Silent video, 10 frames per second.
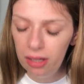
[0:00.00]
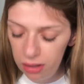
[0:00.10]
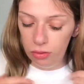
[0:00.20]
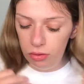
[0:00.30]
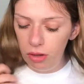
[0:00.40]

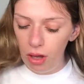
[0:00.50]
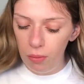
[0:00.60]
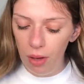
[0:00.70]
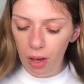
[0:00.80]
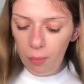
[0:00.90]
So
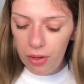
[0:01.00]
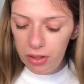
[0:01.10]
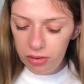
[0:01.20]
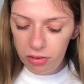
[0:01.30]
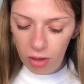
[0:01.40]
how we're going to
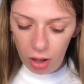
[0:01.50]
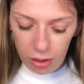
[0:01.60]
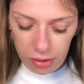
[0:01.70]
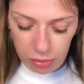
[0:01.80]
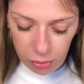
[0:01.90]
start
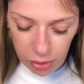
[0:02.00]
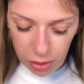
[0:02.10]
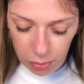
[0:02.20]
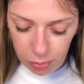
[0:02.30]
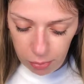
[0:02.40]
is we're going to
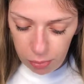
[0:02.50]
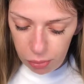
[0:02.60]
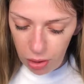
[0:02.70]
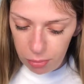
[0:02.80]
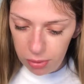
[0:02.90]

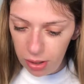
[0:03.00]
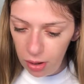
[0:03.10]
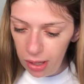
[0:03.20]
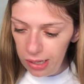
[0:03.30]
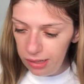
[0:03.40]
prep the
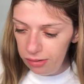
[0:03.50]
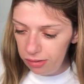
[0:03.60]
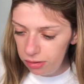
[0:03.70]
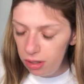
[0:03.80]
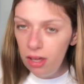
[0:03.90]
eyelids.
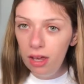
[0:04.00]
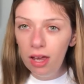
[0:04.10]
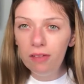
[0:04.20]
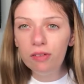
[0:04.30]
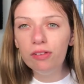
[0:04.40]

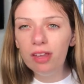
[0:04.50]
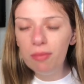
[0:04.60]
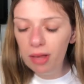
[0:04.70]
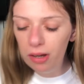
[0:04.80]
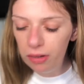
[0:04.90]
If you see me
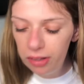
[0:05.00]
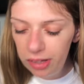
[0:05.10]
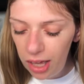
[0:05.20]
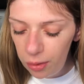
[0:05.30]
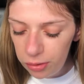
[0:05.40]
looking
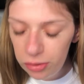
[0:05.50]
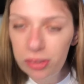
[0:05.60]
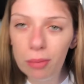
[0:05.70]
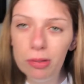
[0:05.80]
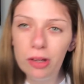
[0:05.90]
down, it's because I'm
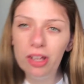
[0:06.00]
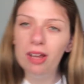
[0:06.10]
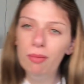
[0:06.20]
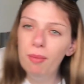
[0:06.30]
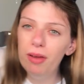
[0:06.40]
looking at my
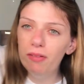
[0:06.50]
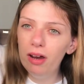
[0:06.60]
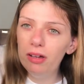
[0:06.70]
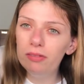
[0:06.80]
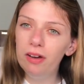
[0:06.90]
mirror
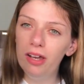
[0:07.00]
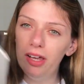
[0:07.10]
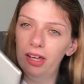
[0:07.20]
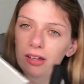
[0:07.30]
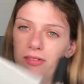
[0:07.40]
right here.